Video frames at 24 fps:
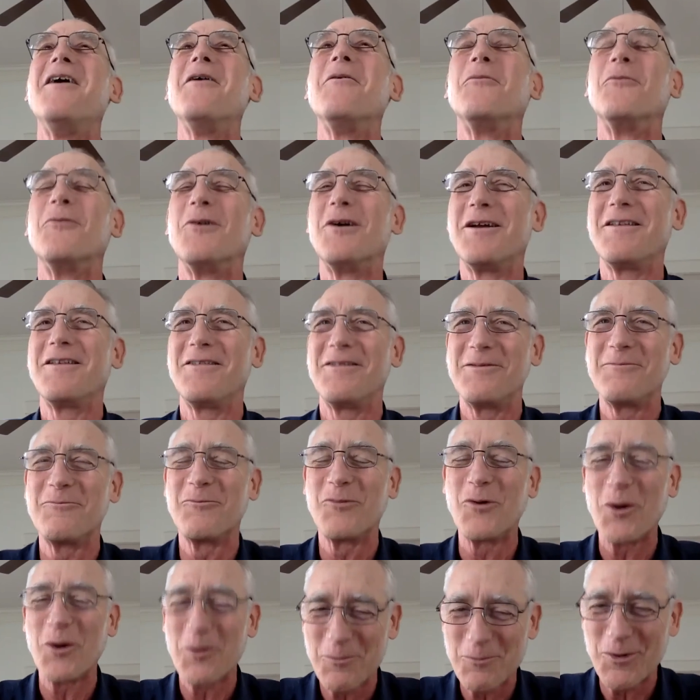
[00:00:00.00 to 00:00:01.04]

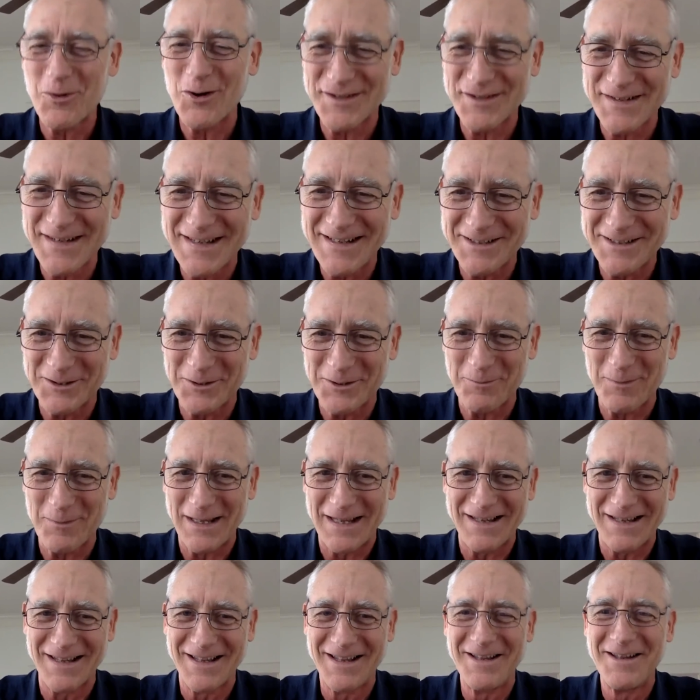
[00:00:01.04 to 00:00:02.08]
were presented to
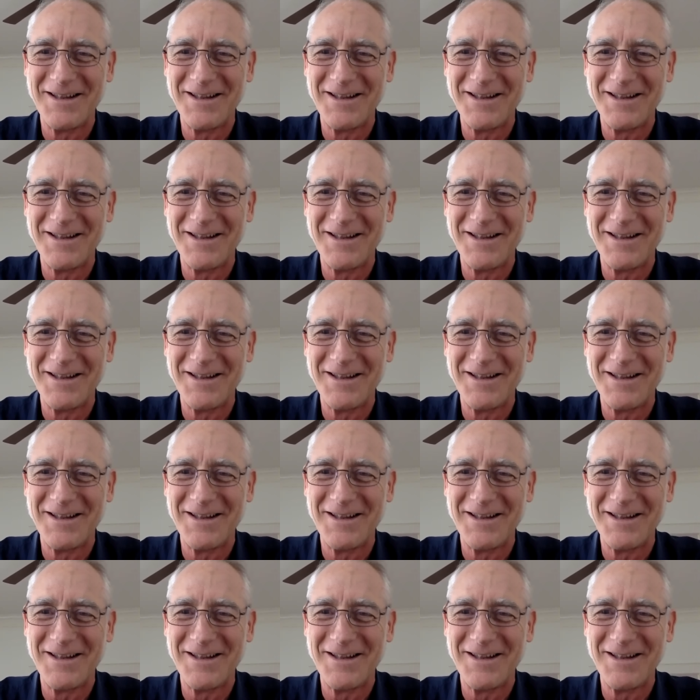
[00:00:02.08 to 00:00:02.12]
me.